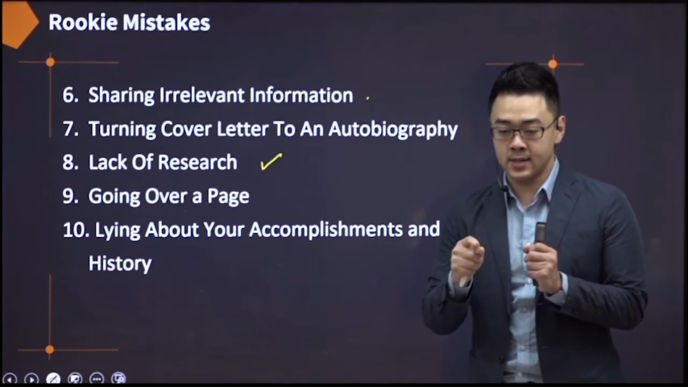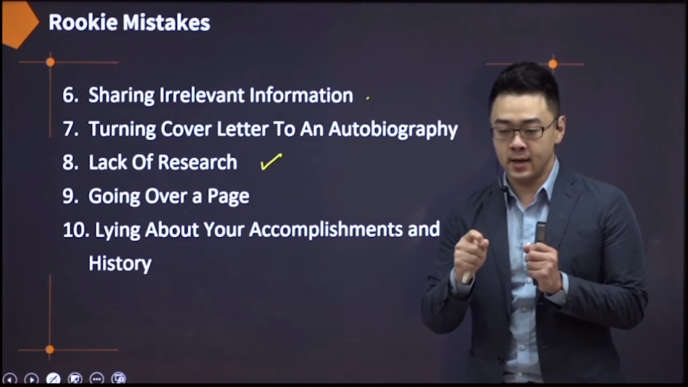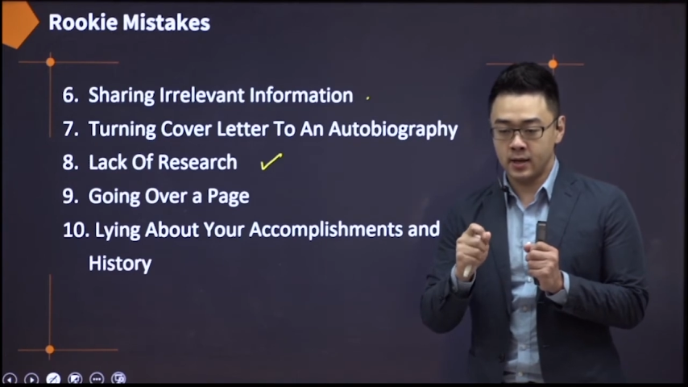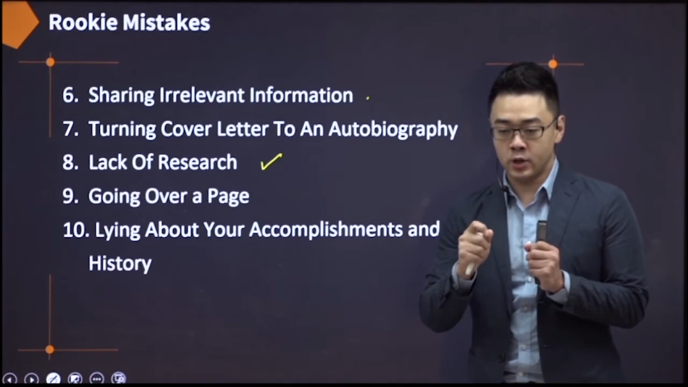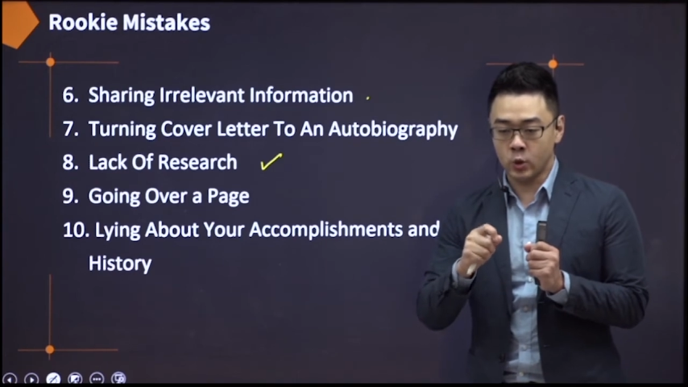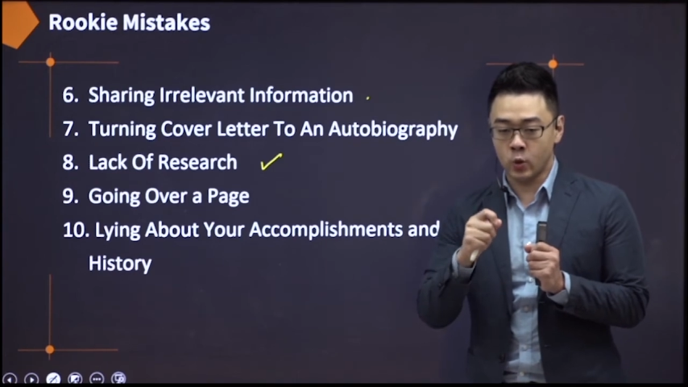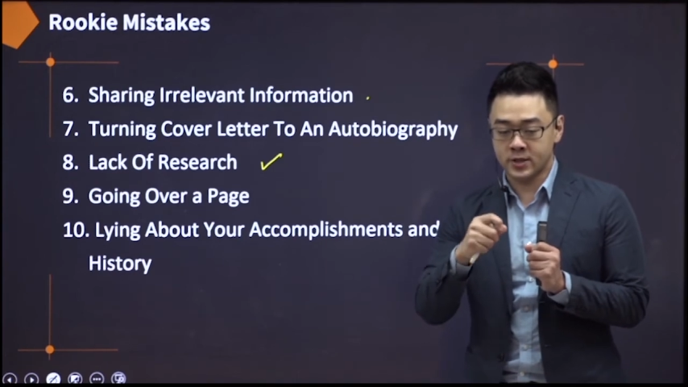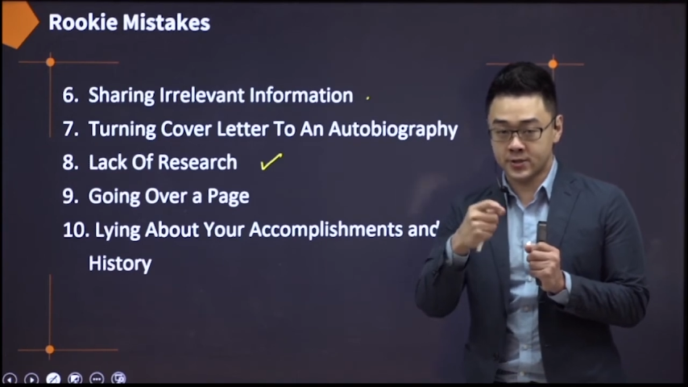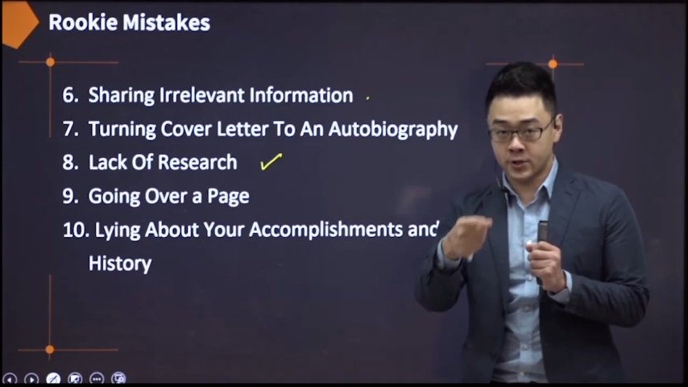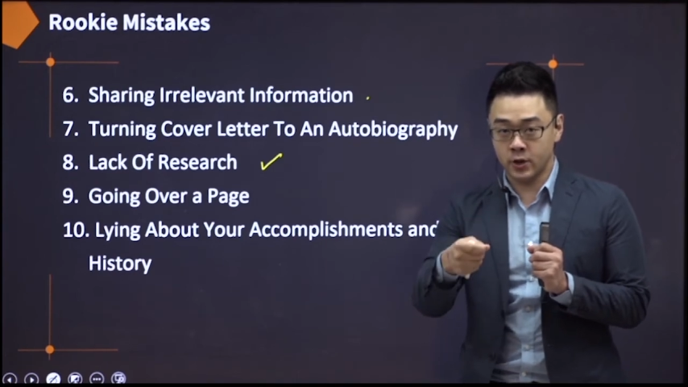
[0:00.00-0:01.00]
your
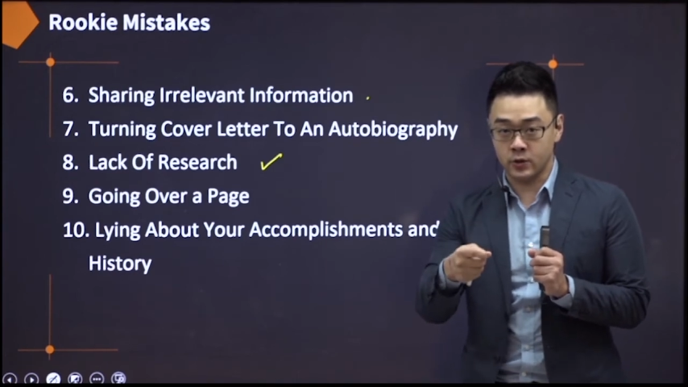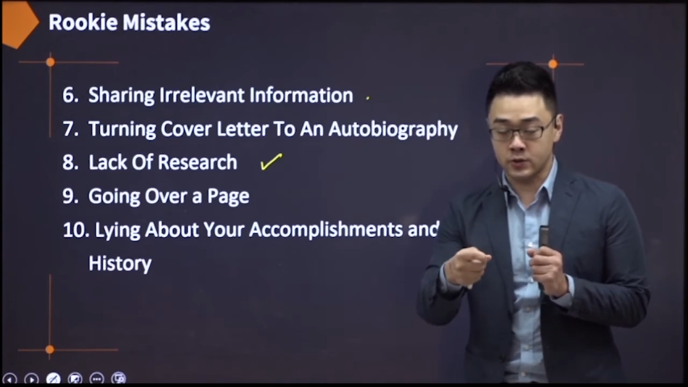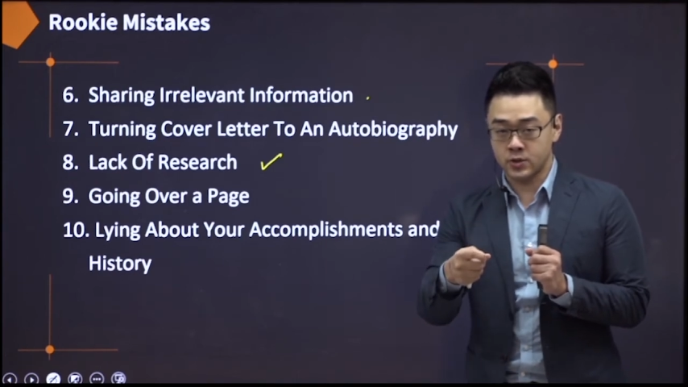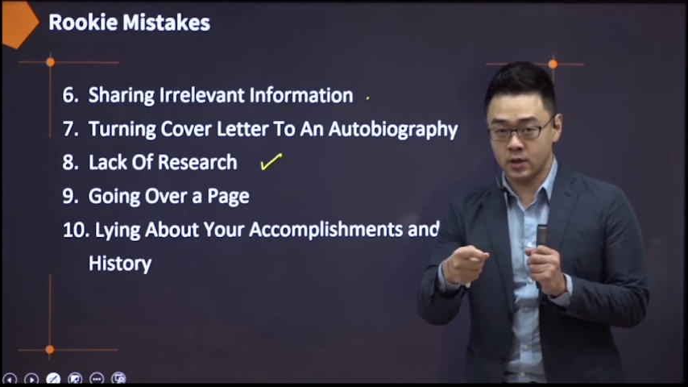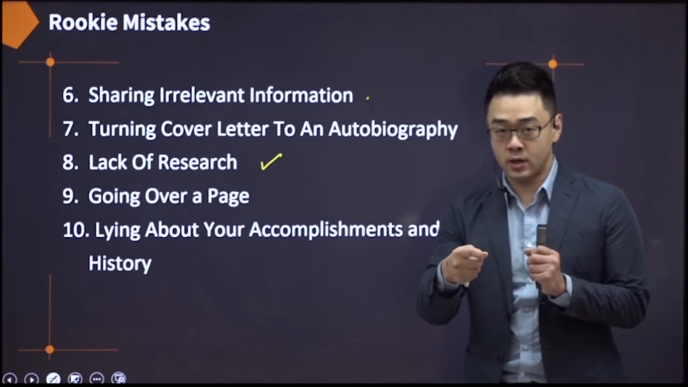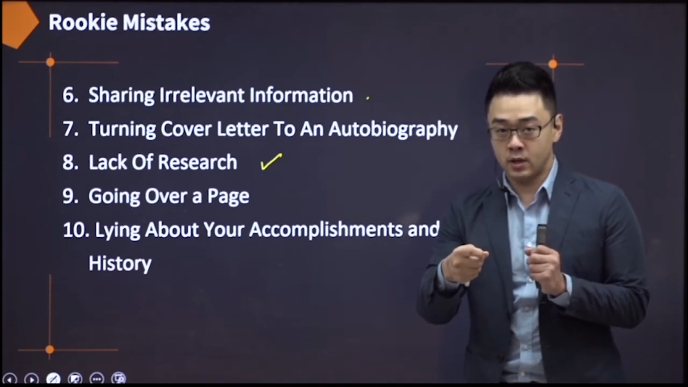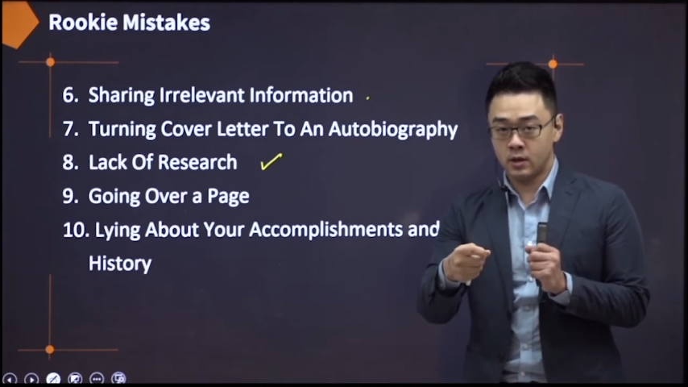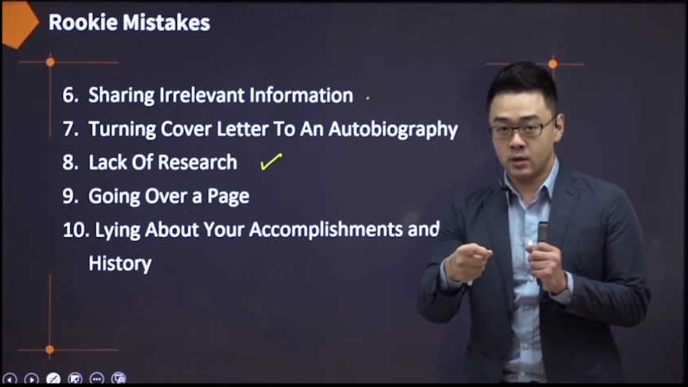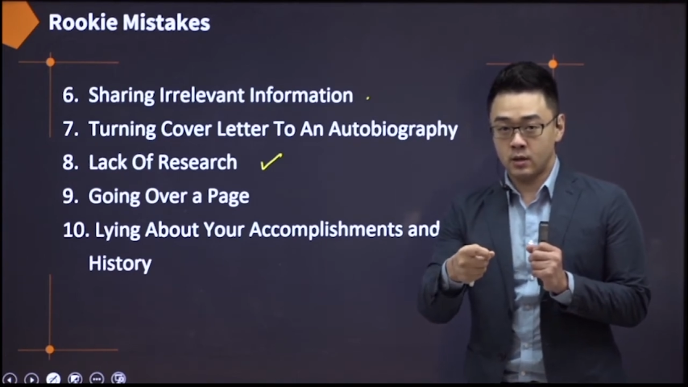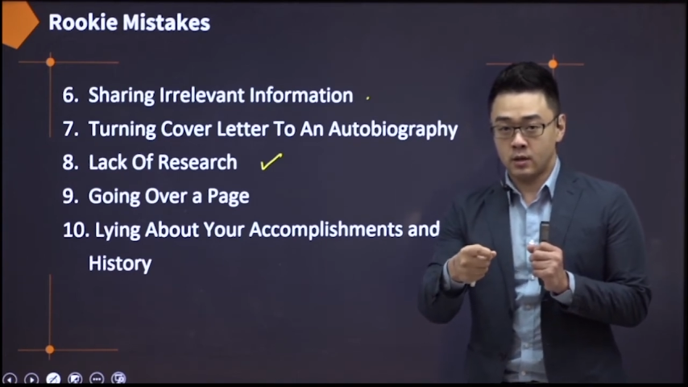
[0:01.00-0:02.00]
skills
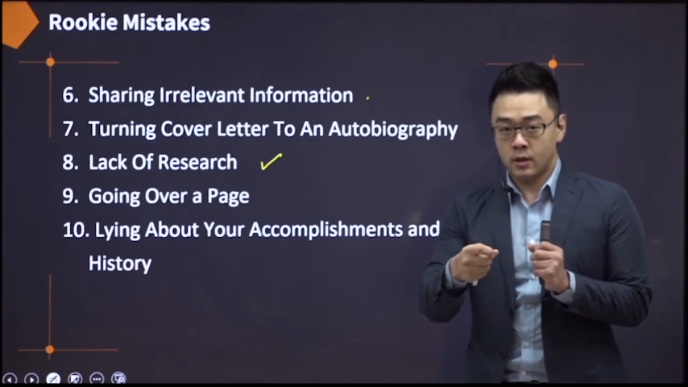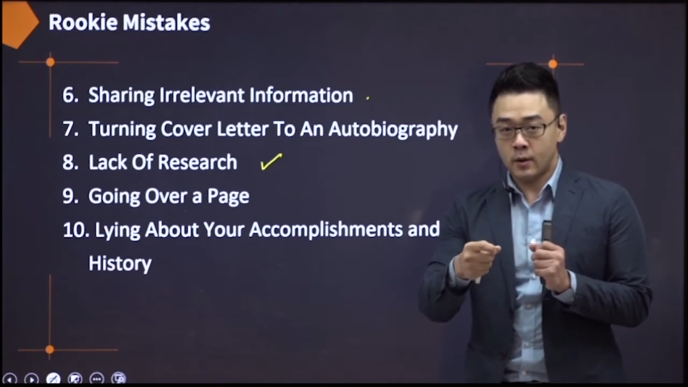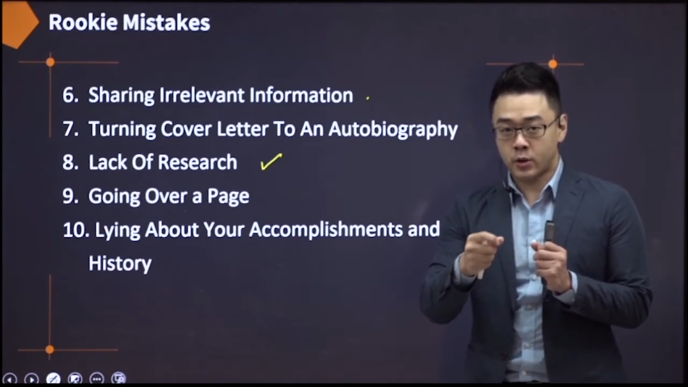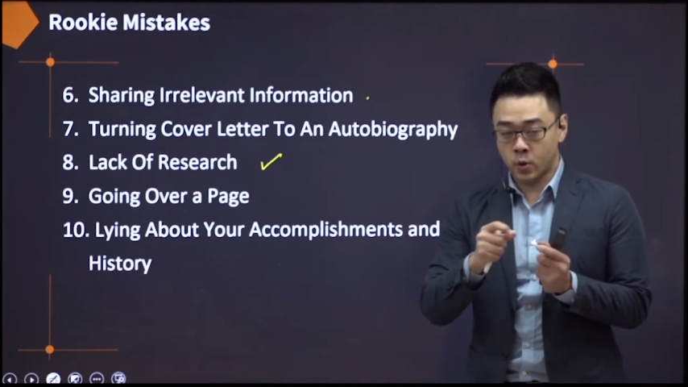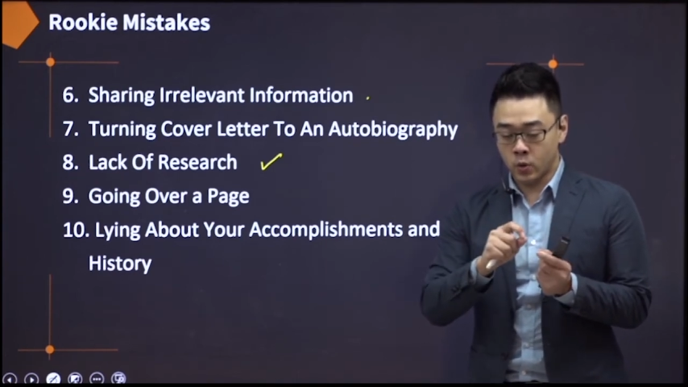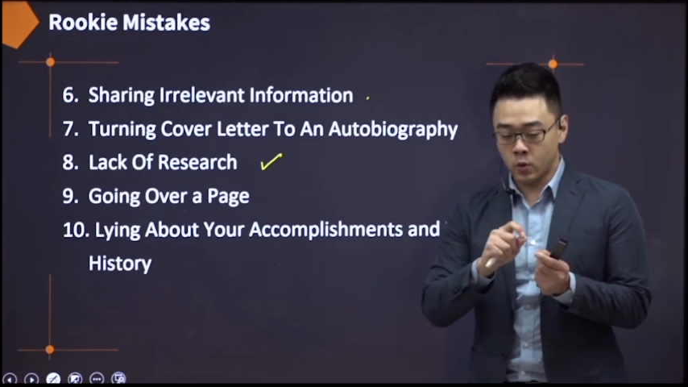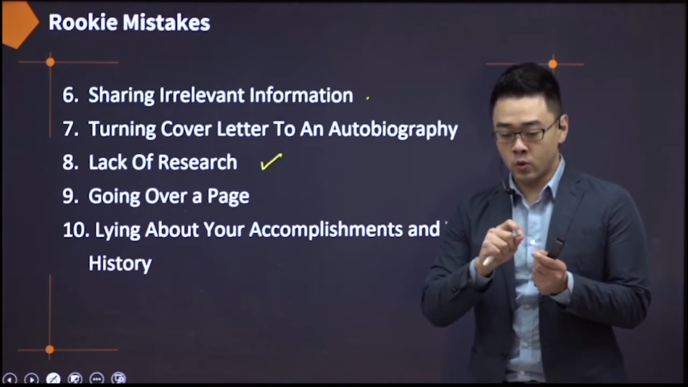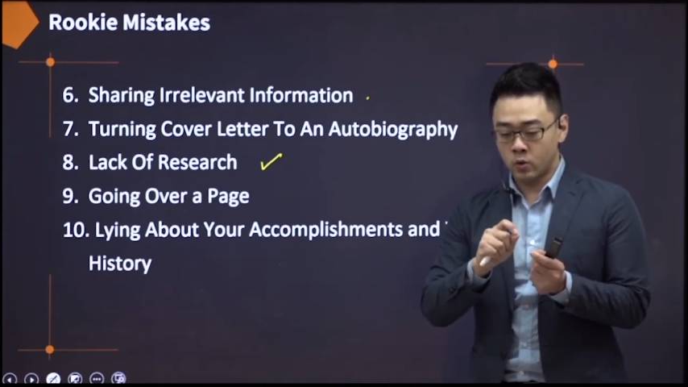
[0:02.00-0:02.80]
through